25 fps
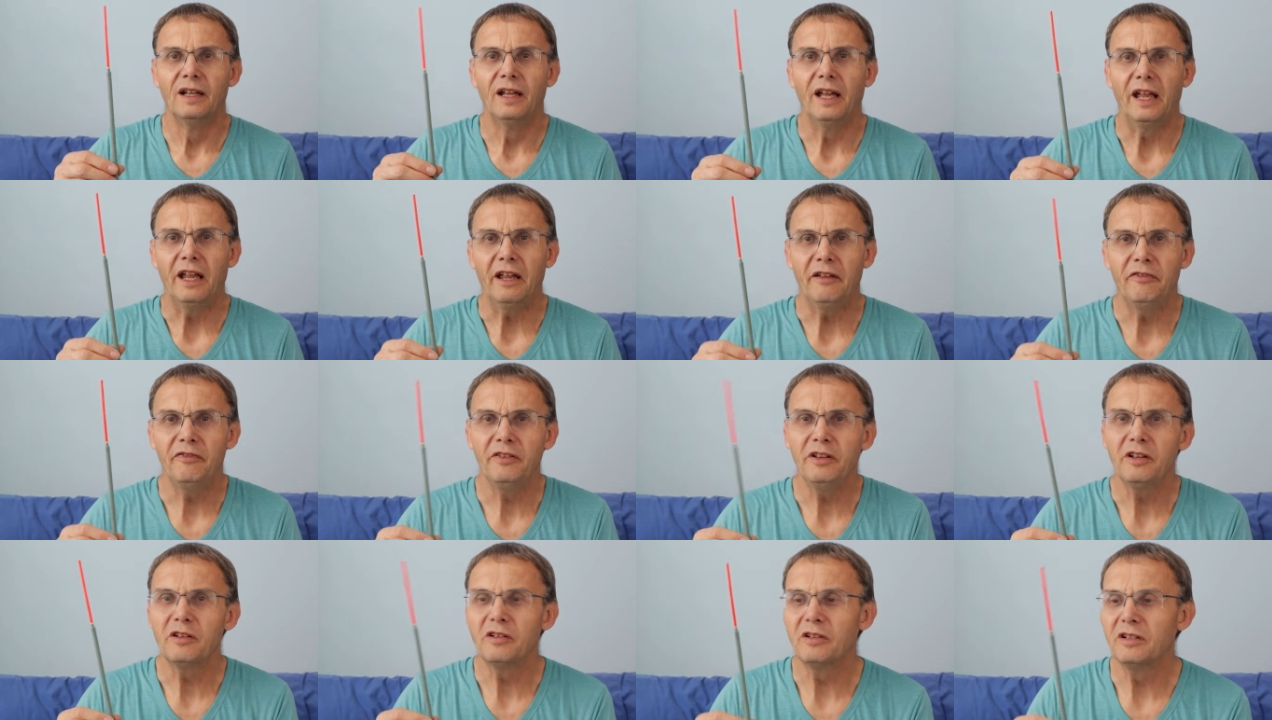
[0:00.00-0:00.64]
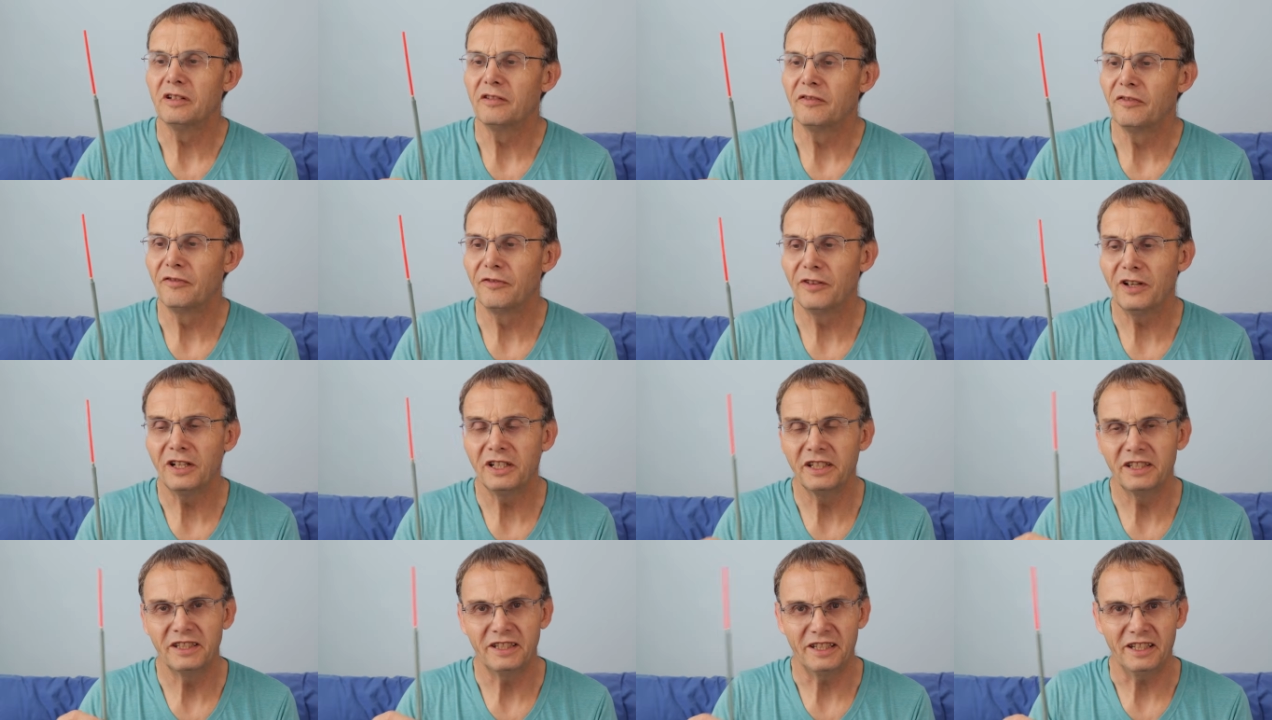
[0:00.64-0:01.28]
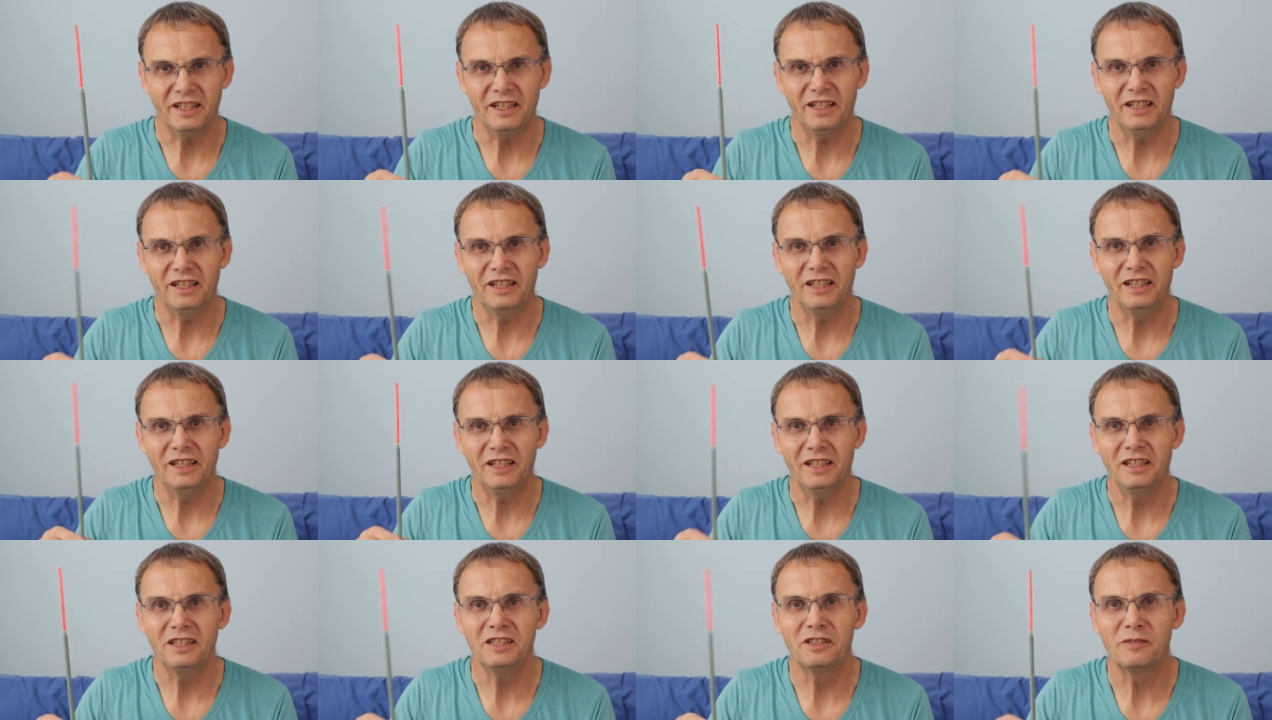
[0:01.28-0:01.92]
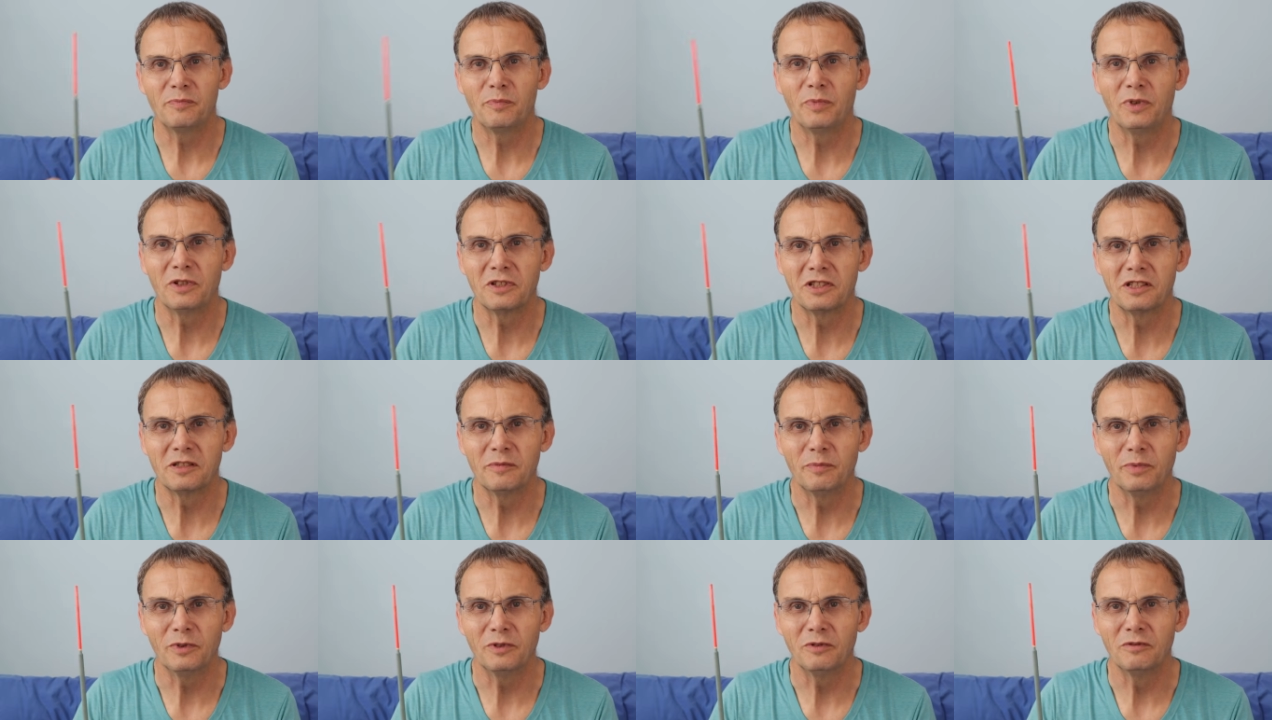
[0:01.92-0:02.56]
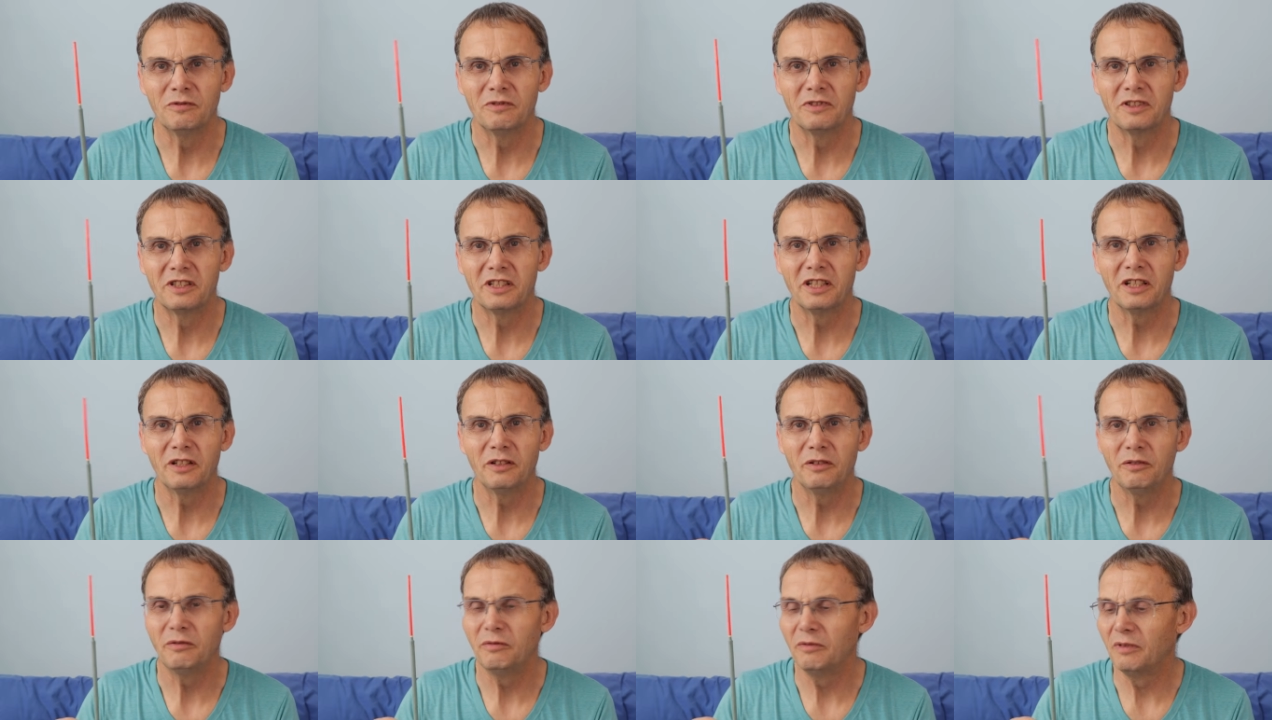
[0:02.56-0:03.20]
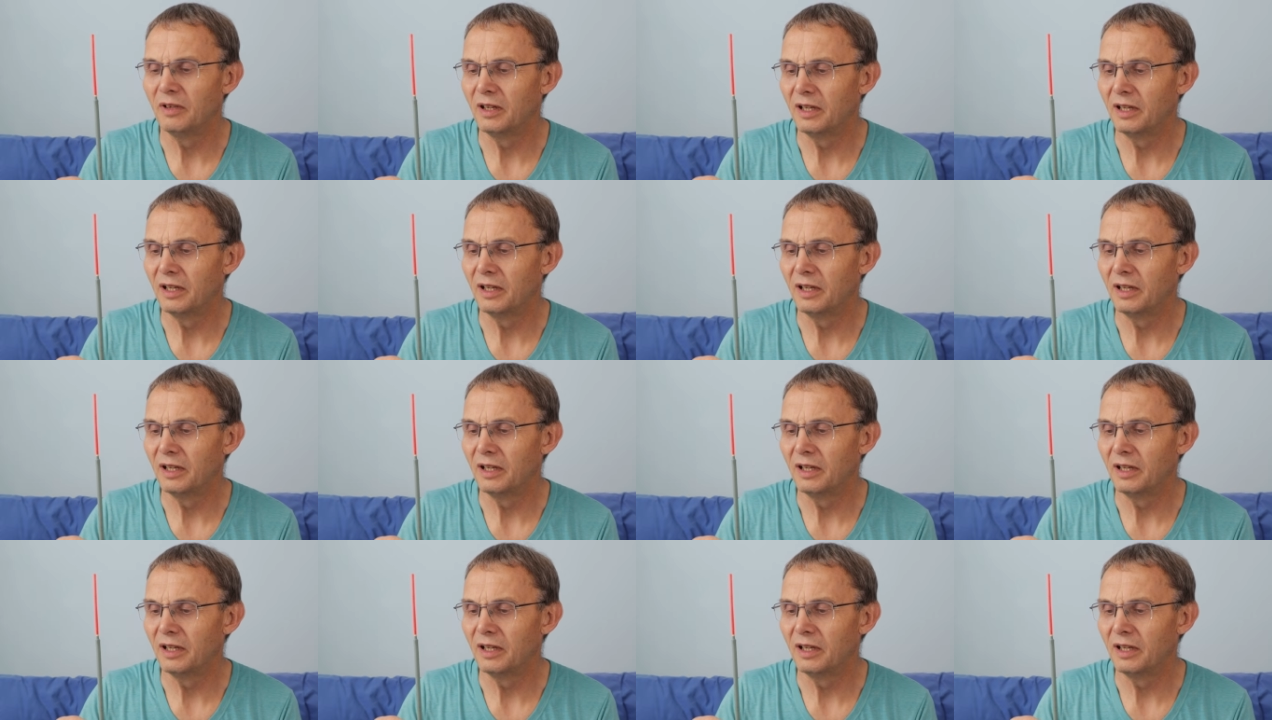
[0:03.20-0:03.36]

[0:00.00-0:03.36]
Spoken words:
If you can find it, it is possible to